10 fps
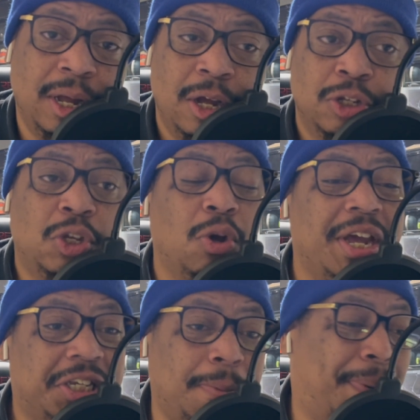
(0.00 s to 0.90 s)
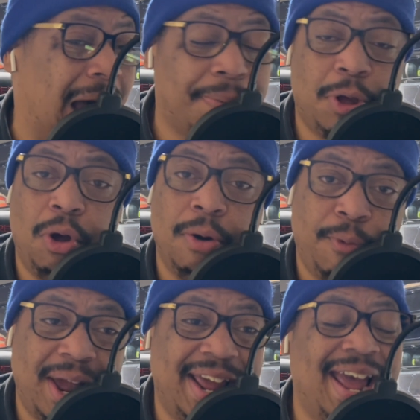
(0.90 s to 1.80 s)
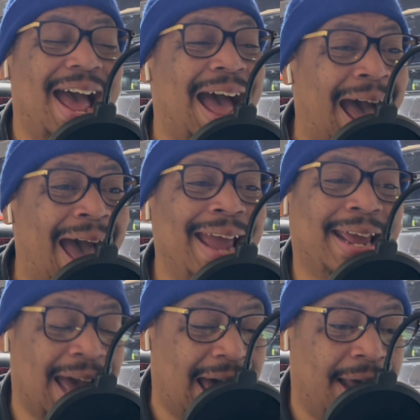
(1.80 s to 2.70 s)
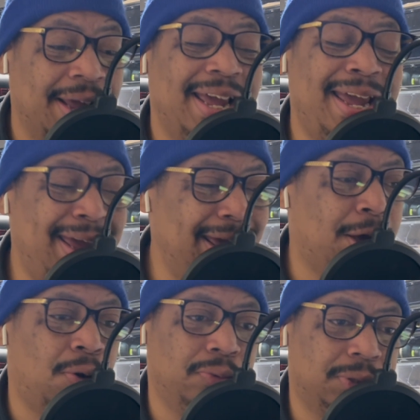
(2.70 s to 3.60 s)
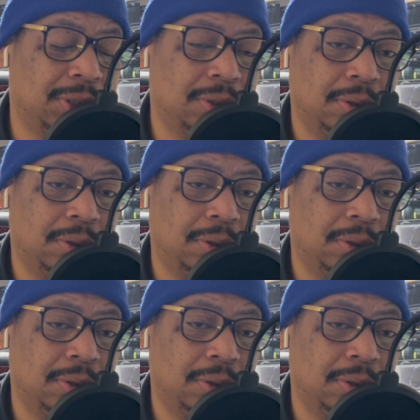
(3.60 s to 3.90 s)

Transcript: So get your popcorn ready. I got Eagles,